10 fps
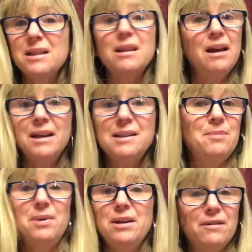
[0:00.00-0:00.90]
like to
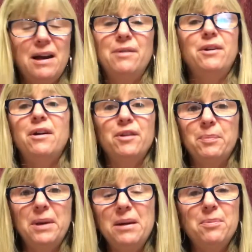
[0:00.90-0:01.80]
be around other
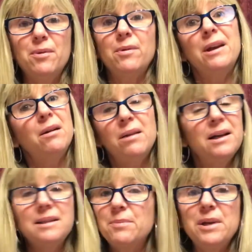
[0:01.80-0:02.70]
people. They don't
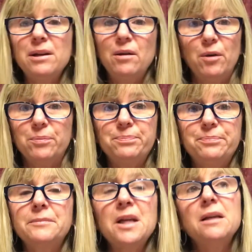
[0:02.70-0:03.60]
like to be alone.
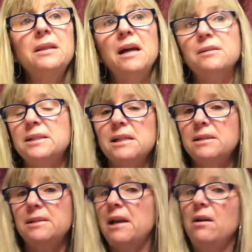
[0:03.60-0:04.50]
Now,
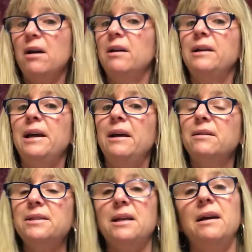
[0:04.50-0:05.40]
since they are an
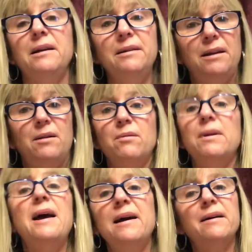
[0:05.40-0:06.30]
air sign, they
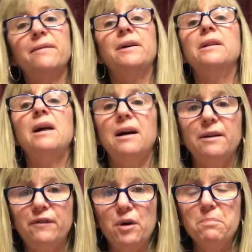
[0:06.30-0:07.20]
don't have a lot
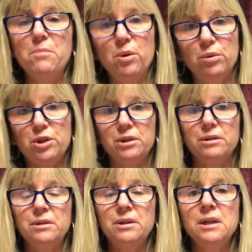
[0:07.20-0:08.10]
of
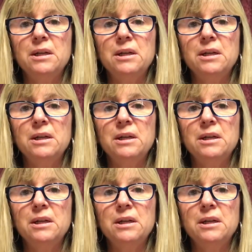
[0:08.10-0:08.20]
emotion.